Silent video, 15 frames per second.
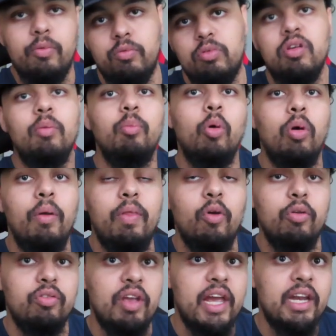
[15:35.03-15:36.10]
to more of
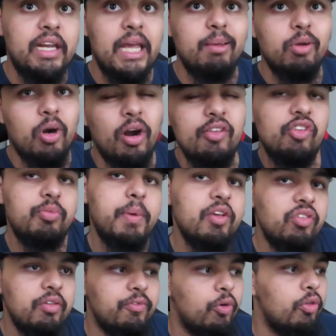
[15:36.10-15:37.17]
those end game cards,
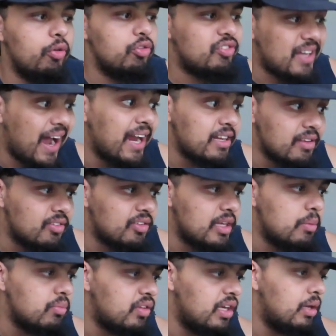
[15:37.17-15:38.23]
especially for those Titans
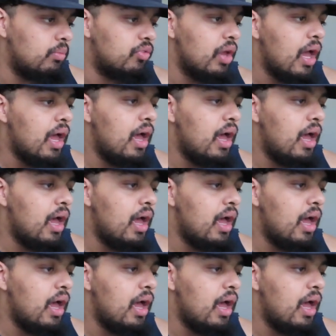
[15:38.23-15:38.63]
themed teams.